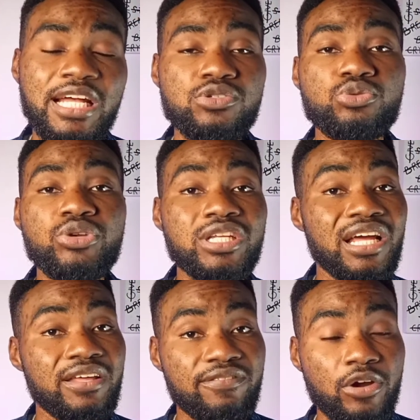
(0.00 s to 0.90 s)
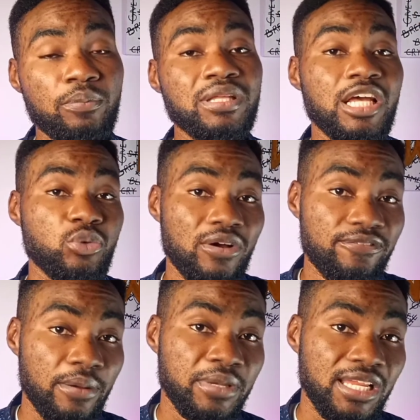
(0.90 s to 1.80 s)
to read in an environment that you are
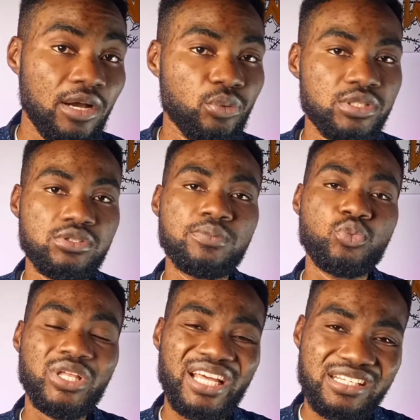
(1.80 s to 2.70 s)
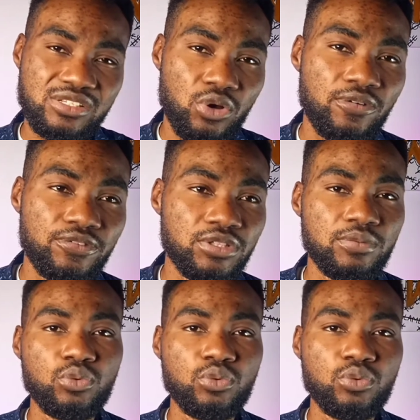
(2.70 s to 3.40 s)
familiar with, somewhere that is comfortable,